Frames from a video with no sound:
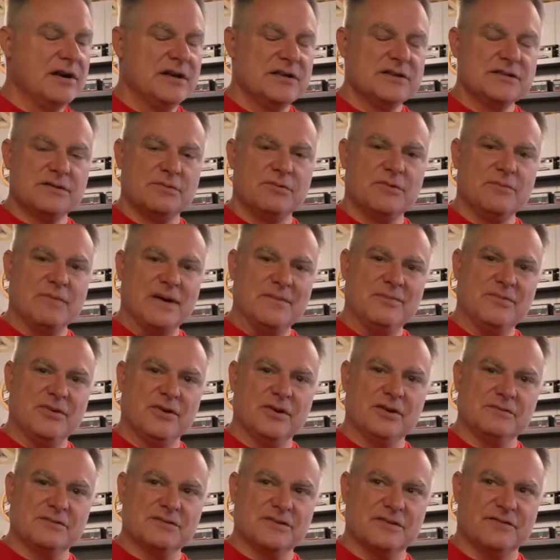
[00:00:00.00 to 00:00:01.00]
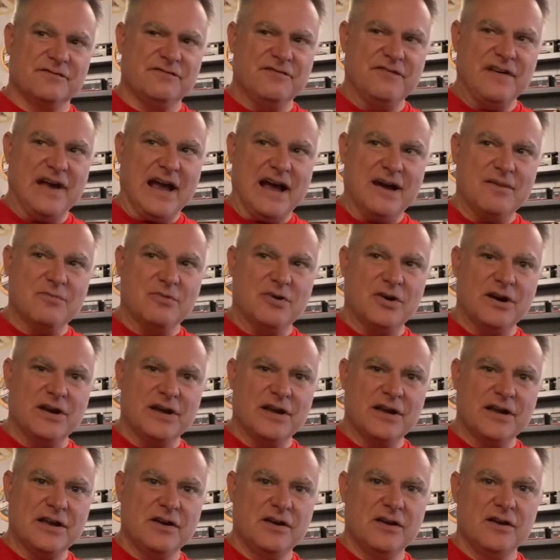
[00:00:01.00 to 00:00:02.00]
someone might put up some
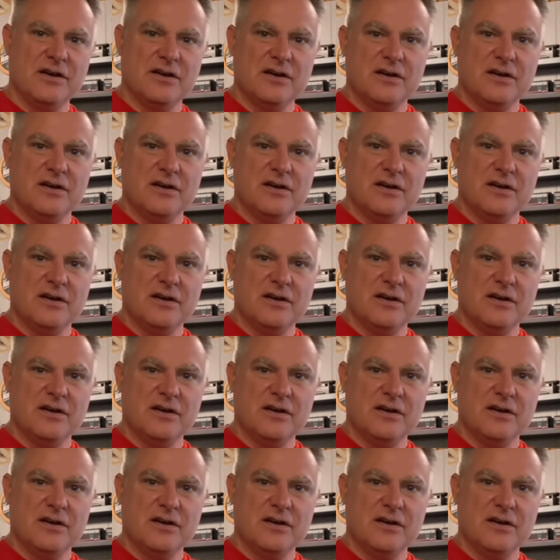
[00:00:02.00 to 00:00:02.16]
fabric,